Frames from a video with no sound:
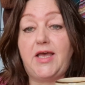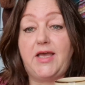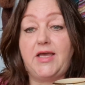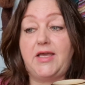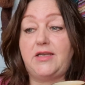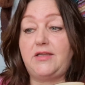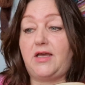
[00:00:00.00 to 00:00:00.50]

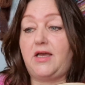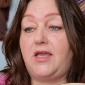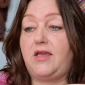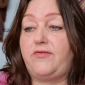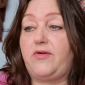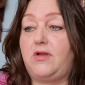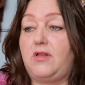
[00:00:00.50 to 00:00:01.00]
and
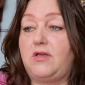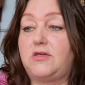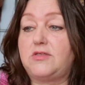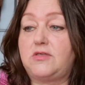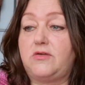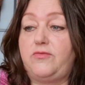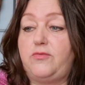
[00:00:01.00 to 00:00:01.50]
I have a
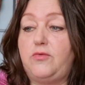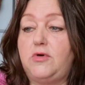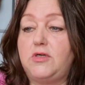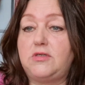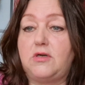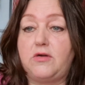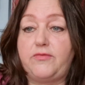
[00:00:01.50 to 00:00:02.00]
glass of
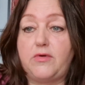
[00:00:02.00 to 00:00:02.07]
water,